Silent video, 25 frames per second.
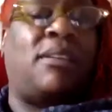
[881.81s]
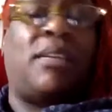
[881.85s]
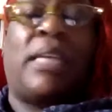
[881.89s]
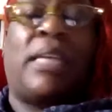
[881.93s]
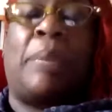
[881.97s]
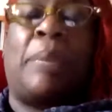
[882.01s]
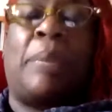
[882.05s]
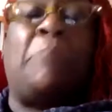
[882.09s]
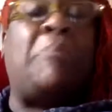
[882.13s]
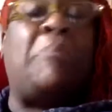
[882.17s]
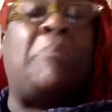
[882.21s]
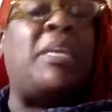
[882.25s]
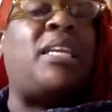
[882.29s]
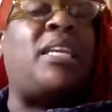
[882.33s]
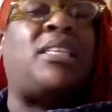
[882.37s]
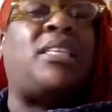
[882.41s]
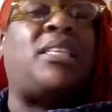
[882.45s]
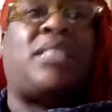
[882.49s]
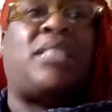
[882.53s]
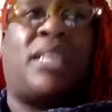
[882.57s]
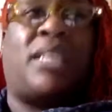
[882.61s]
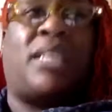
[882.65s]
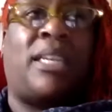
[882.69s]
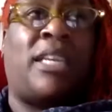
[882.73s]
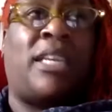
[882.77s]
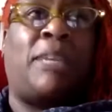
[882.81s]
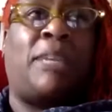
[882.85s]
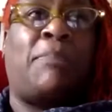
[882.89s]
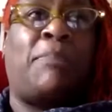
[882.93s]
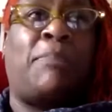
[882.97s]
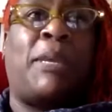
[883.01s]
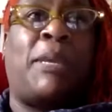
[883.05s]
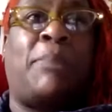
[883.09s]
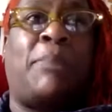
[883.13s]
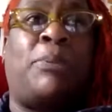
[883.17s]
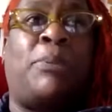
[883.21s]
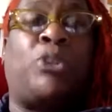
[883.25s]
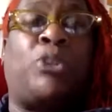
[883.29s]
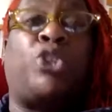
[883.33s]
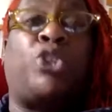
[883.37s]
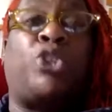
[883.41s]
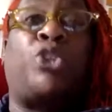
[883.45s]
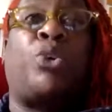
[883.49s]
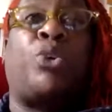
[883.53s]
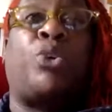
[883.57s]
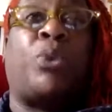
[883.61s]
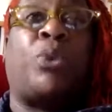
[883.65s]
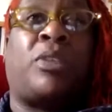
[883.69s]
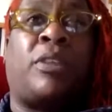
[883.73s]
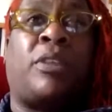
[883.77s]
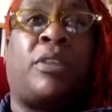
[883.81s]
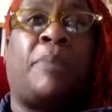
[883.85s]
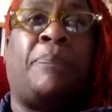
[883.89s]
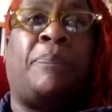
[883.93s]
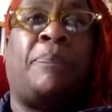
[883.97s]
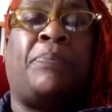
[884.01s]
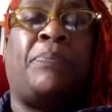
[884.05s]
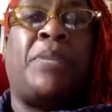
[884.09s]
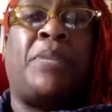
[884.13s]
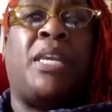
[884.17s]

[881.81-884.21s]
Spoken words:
immediately. People took them.